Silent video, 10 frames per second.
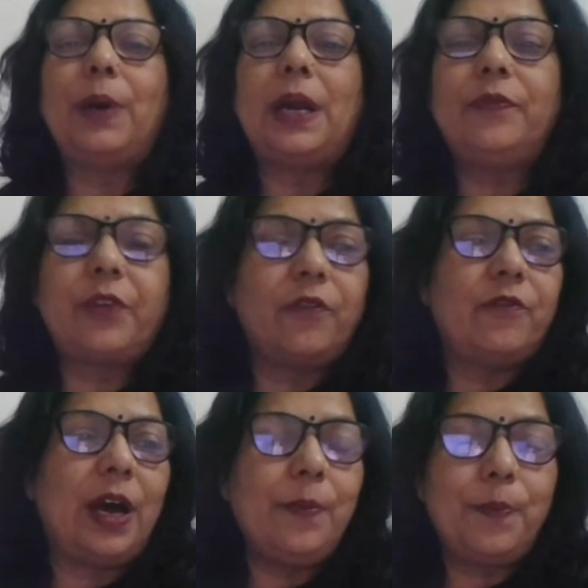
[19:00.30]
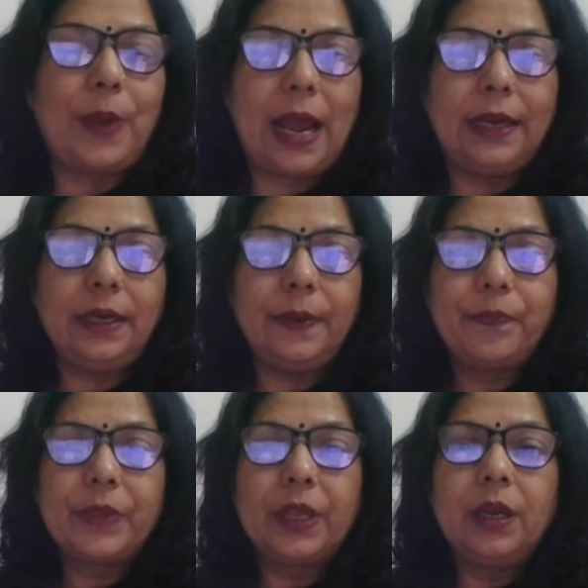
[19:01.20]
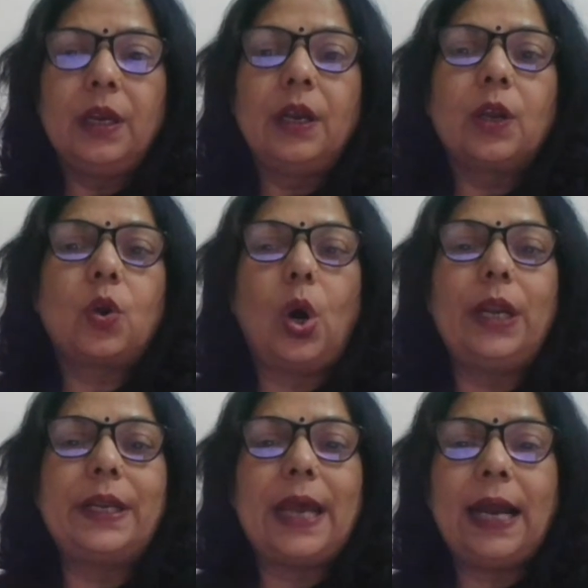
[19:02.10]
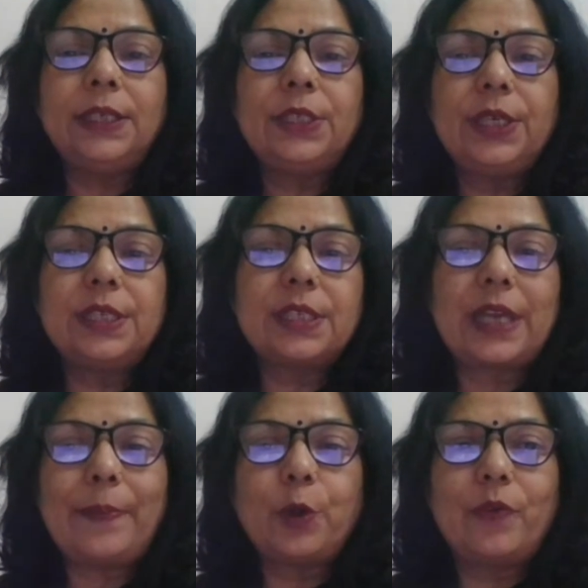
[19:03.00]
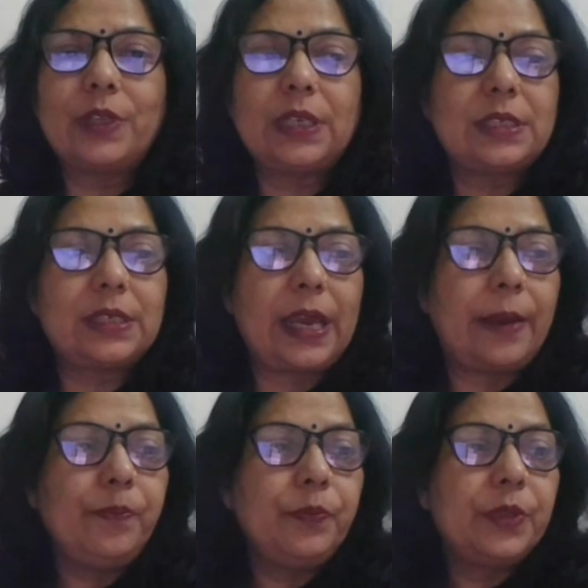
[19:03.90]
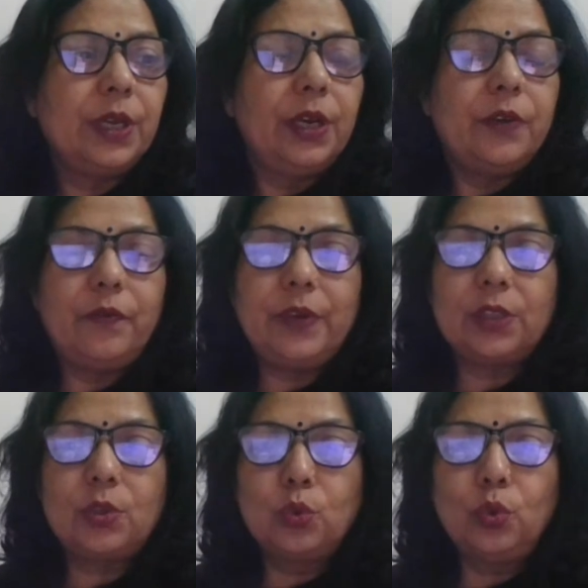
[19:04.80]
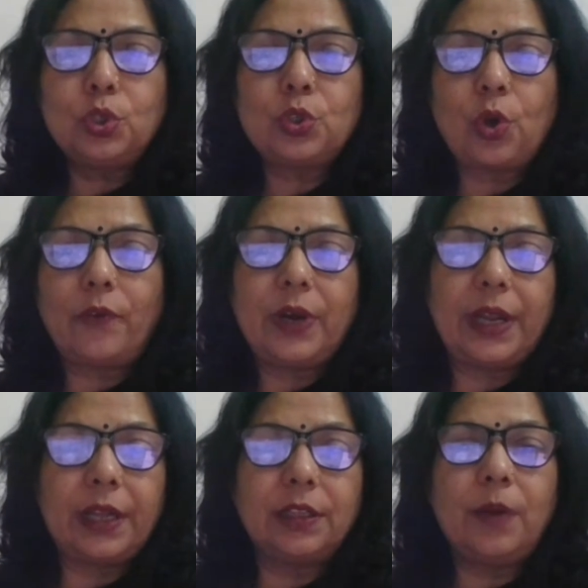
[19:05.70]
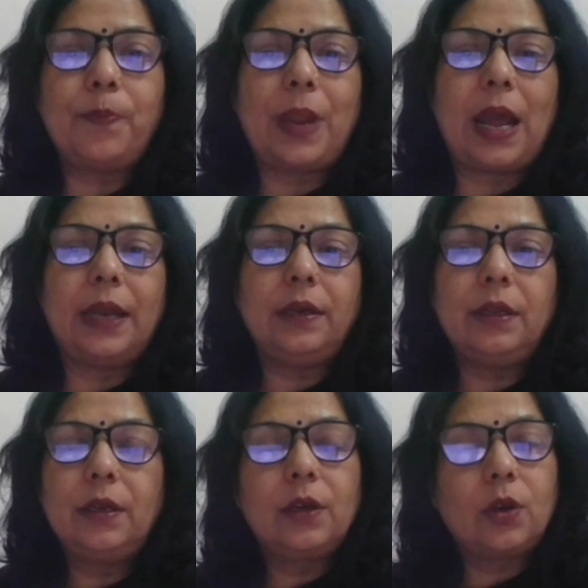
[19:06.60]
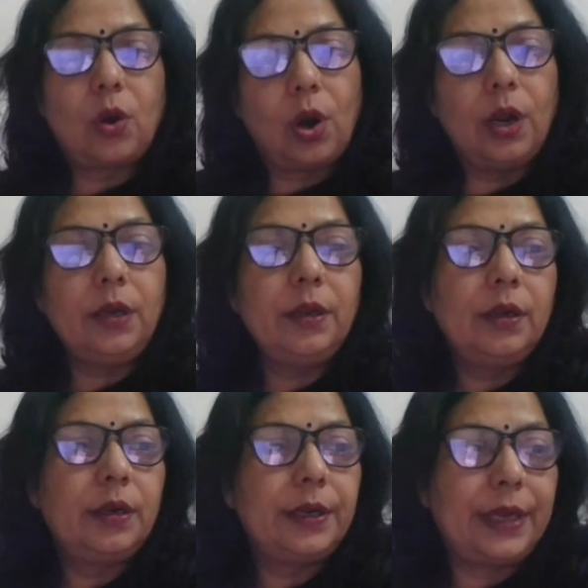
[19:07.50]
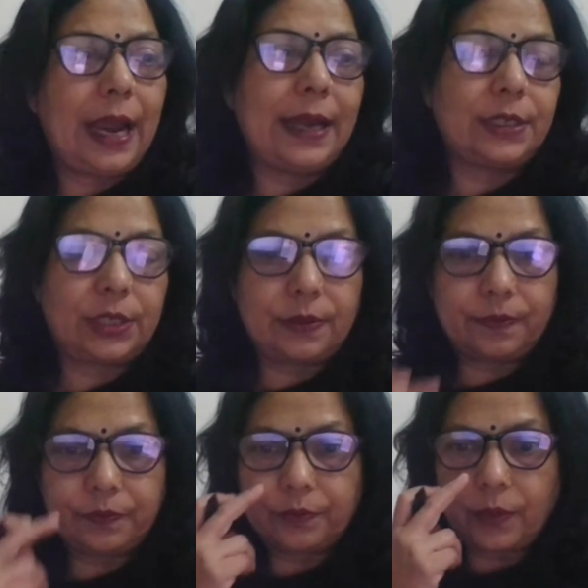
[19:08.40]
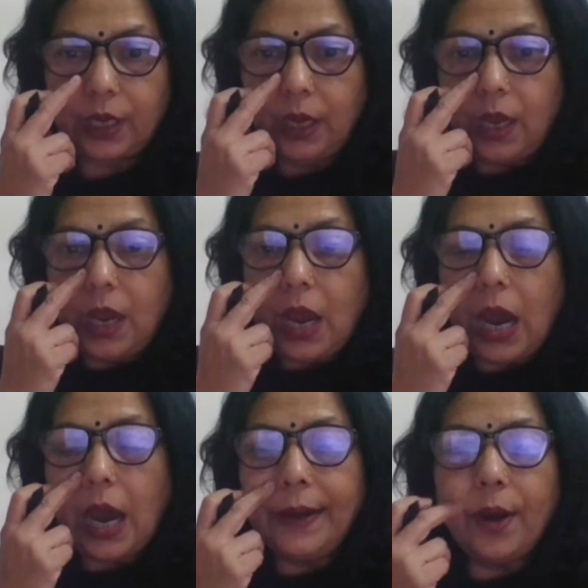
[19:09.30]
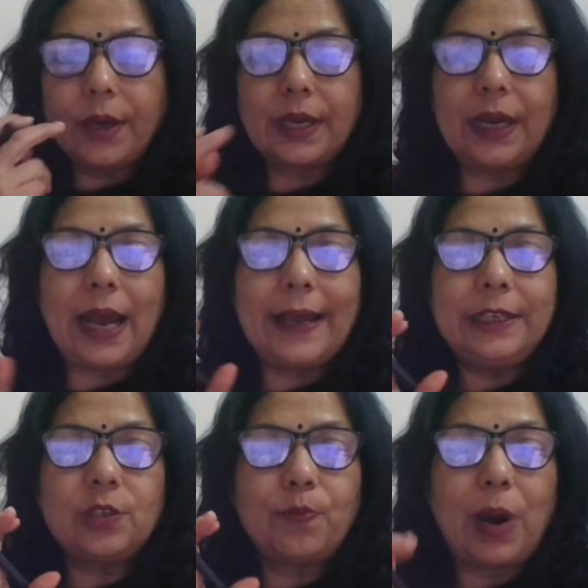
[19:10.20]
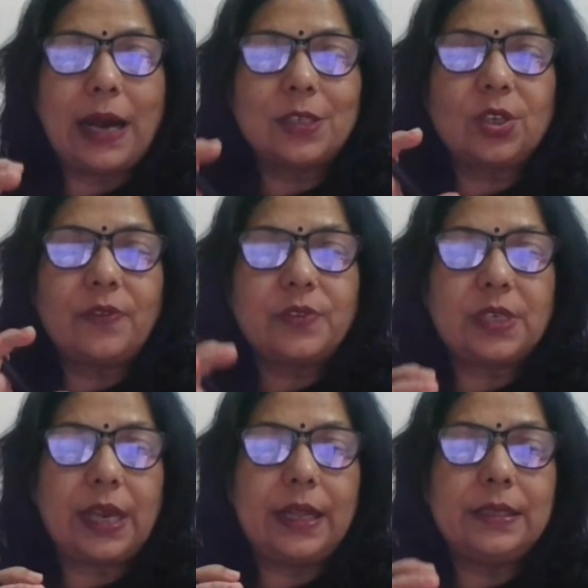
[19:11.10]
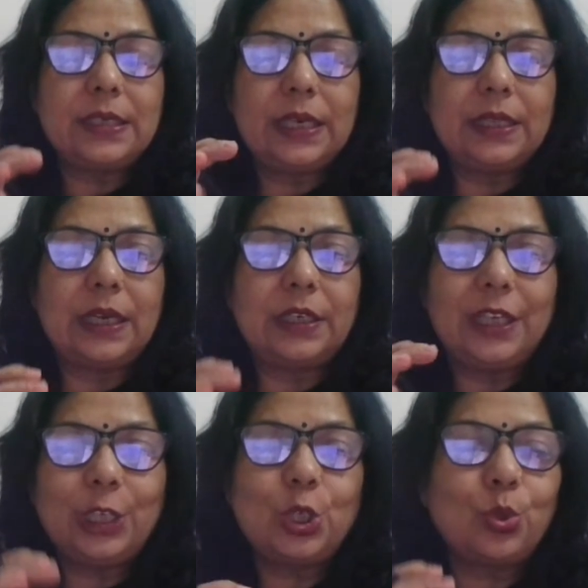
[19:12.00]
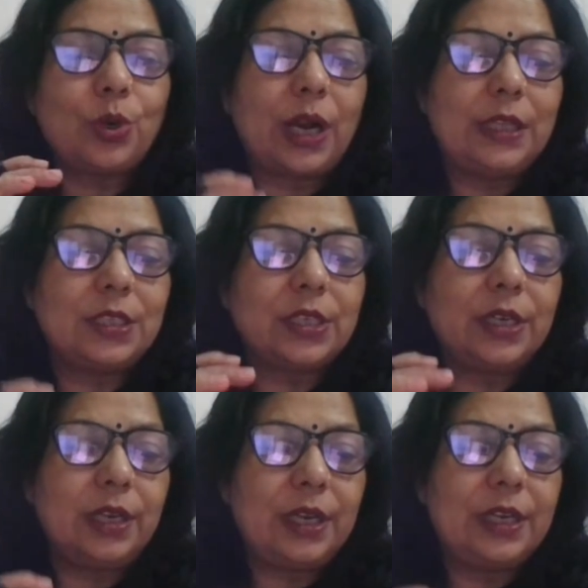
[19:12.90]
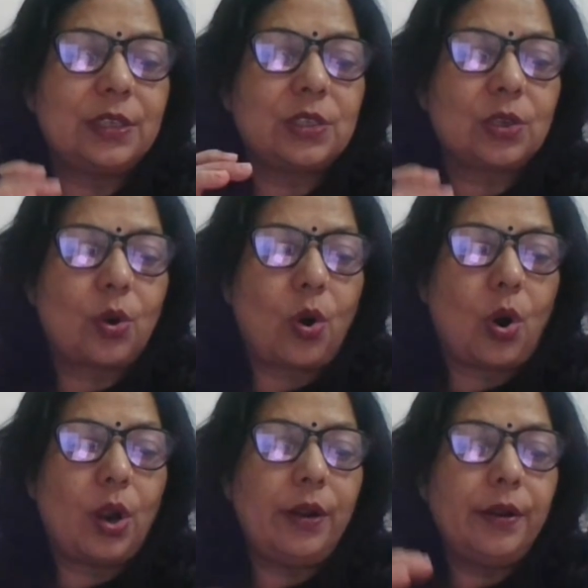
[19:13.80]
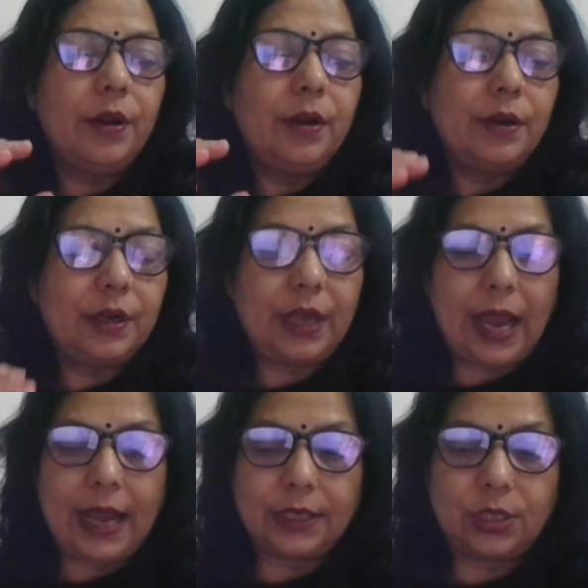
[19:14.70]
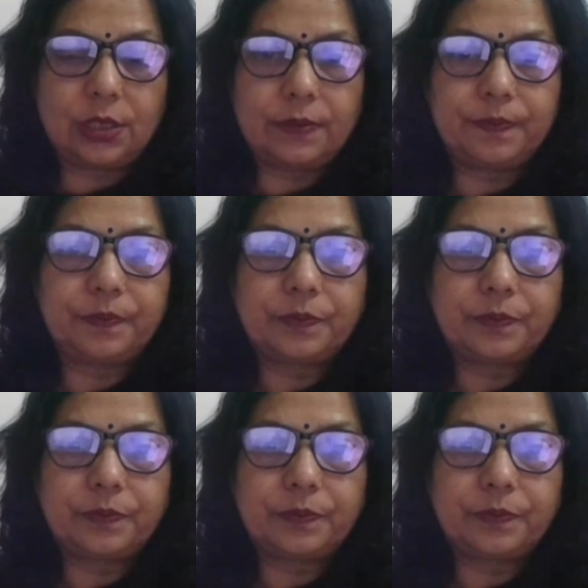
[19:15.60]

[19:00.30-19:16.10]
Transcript: bud from one plant called dash is kept over the stem with roots of another plant called dash. Unorganized mass of cells in the tissue culture is called dash.